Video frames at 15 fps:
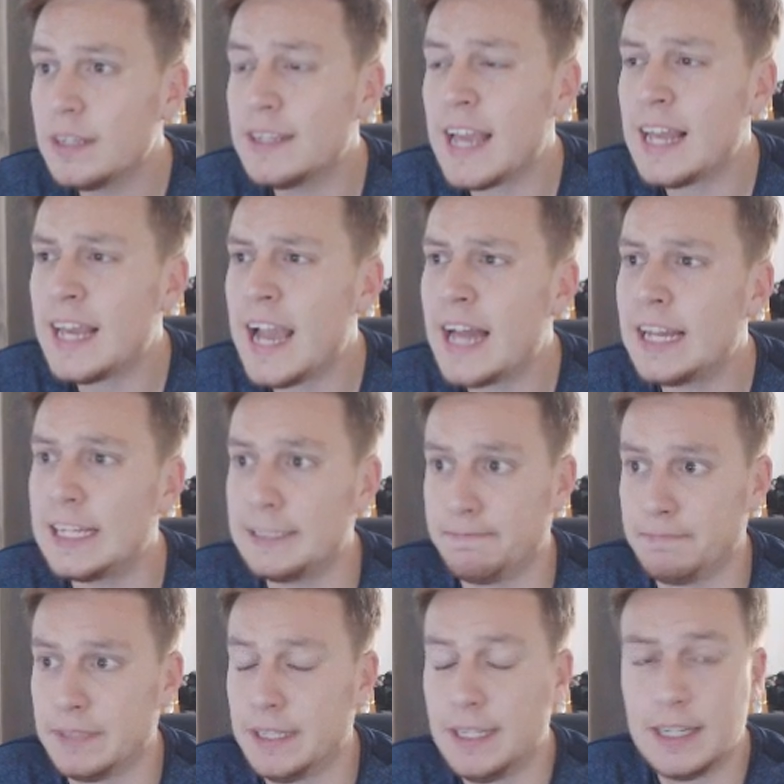Dele Alli,
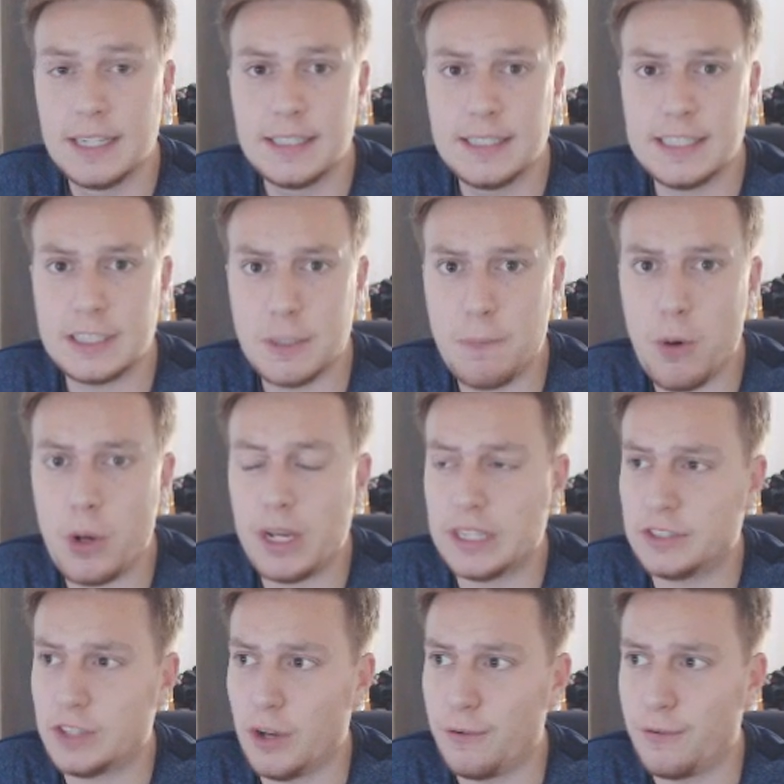
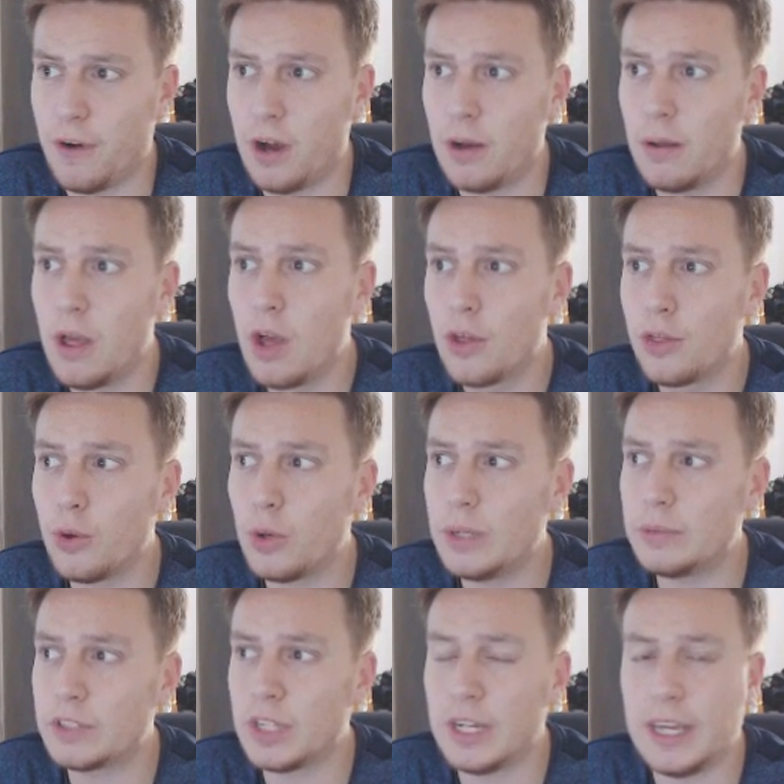disappointing so far. Thought
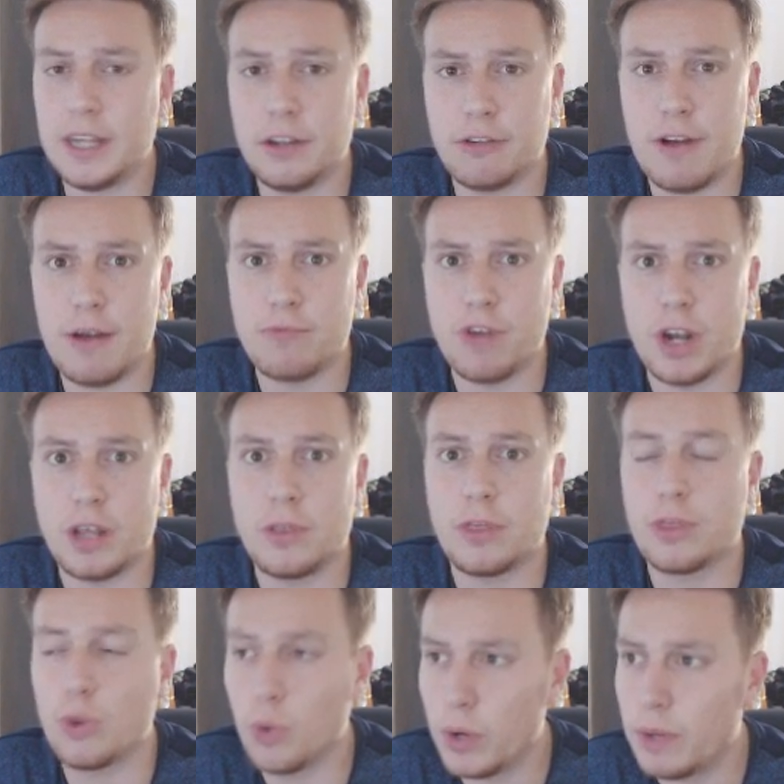he was going to hit the ground running.
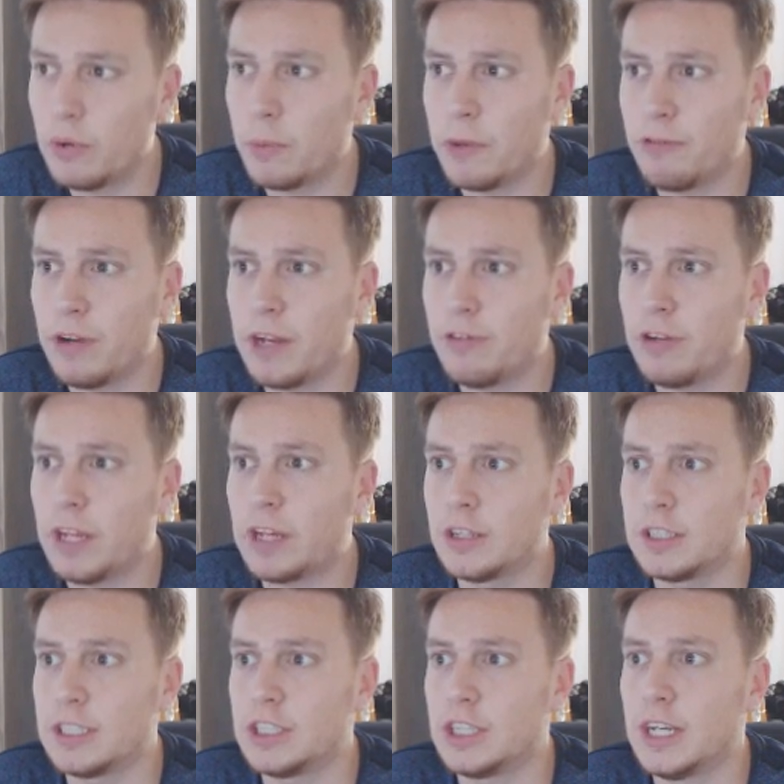Thought he would be really, really
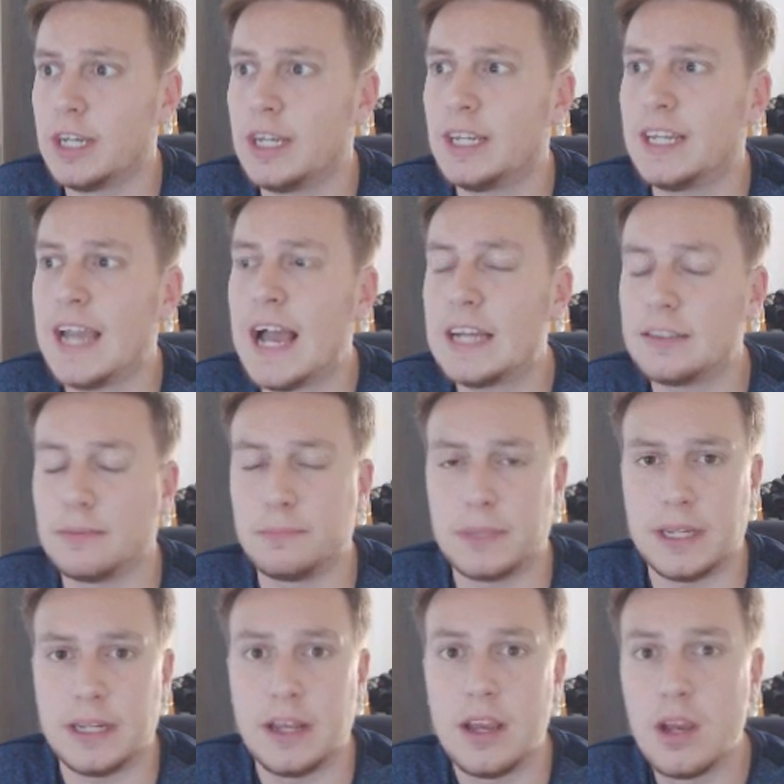good this year, and he hasn't
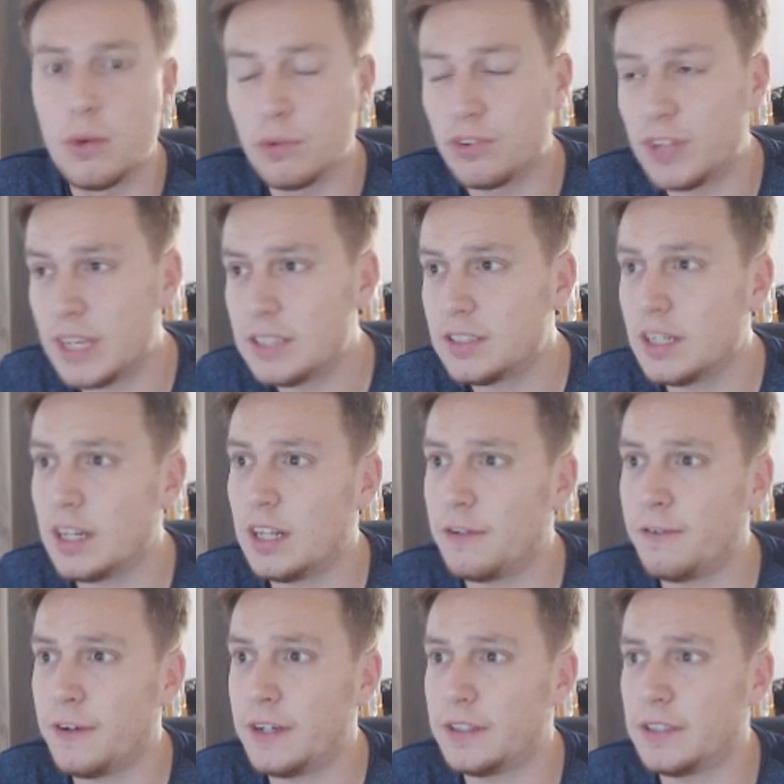been. Was decent in the
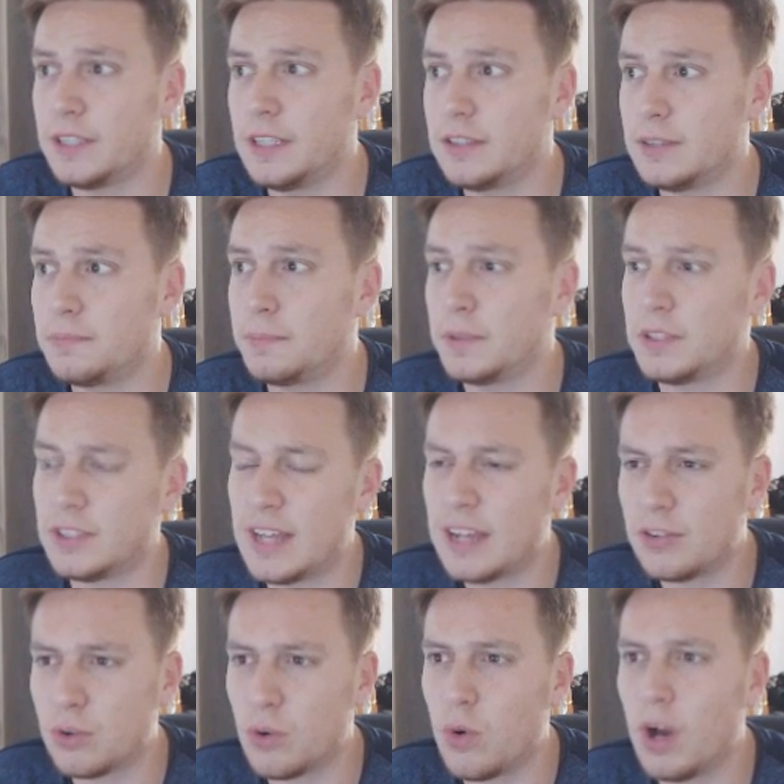first season, but just
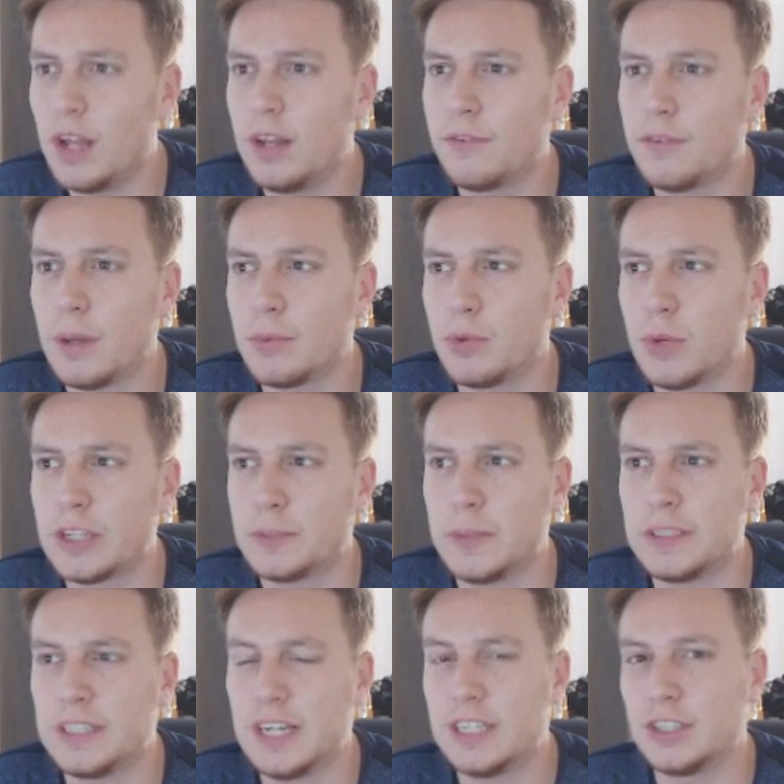hasn't quite lived up to
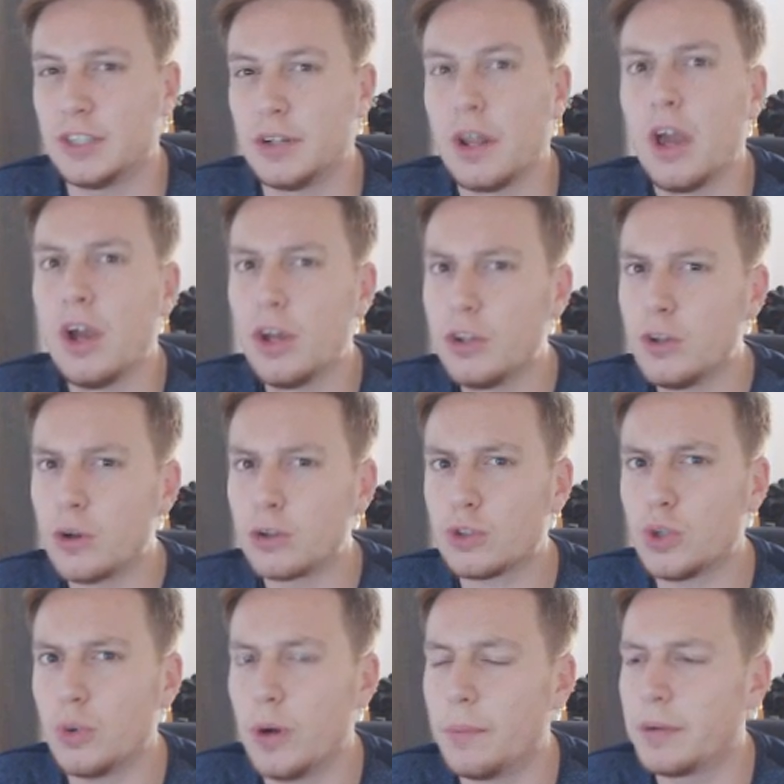expectation. Not
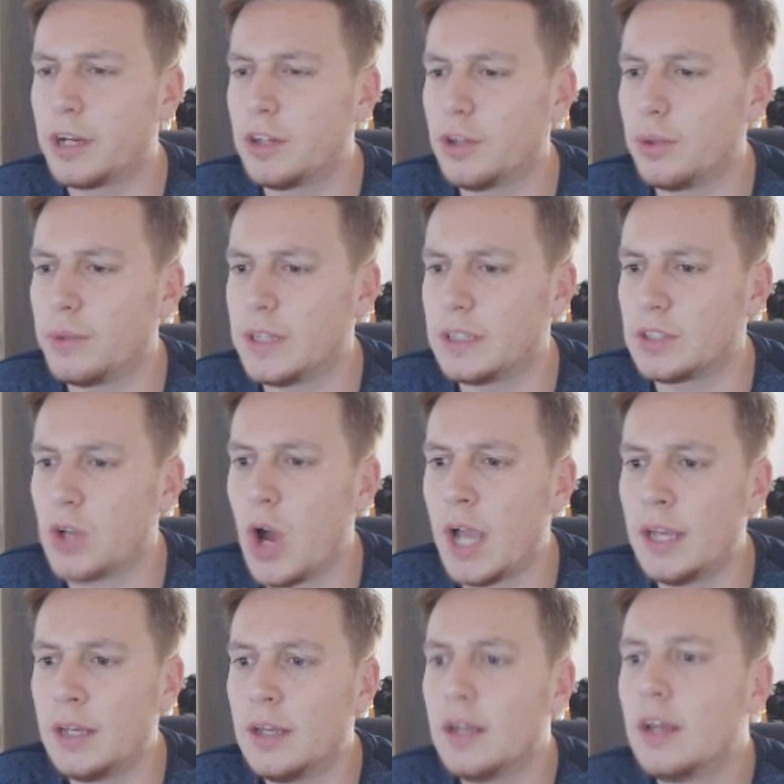sure what I'm going to do with this guy.